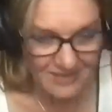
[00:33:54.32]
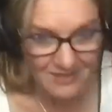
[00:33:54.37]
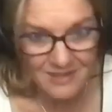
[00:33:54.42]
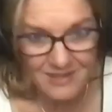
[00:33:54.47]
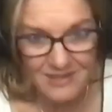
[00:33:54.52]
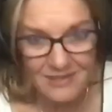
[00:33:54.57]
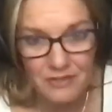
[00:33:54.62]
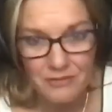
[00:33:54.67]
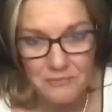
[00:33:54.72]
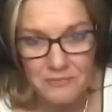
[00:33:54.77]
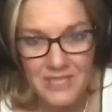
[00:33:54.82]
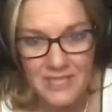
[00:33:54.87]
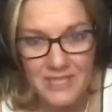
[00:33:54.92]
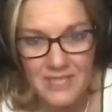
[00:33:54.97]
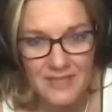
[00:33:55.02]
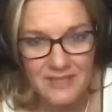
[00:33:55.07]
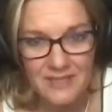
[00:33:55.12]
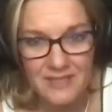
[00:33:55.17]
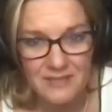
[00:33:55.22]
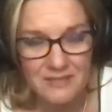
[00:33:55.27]
I hope my
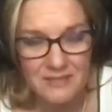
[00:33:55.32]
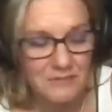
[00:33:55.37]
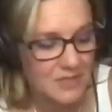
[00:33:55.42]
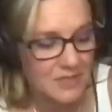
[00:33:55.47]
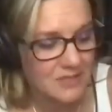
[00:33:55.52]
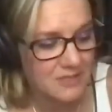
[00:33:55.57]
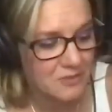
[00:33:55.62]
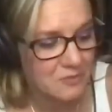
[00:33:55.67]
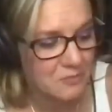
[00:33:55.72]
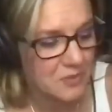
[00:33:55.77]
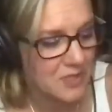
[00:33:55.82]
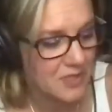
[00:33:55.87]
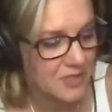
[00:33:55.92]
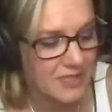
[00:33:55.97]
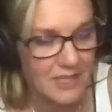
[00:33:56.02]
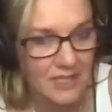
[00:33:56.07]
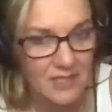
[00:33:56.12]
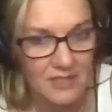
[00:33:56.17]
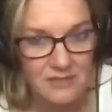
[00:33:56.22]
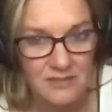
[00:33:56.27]
dad doesn't watch this
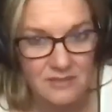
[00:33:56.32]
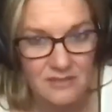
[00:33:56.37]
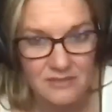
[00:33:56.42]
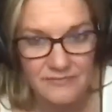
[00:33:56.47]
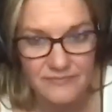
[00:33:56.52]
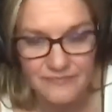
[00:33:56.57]
podcast.